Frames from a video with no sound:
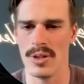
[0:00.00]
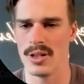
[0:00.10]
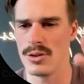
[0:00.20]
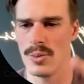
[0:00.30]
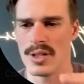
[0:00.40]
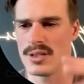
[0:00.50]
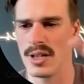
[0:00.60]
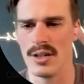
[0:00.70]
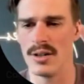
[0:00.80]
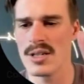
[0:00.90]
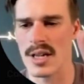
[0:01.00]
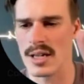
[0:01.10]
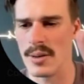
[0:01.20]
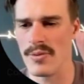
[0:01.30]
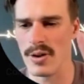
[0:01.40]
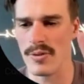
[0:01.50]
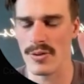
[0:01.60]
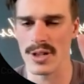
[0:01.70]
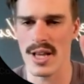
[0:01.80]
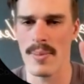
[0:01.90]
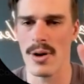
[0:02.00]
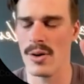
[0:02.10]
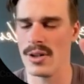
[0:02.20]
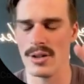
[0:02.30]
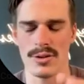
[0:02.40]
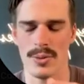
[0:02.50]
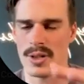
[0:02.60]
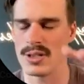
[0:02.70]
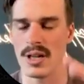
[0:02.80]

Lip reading: and then 2 weeks later signed up for a free demo, and then 2 weeks later.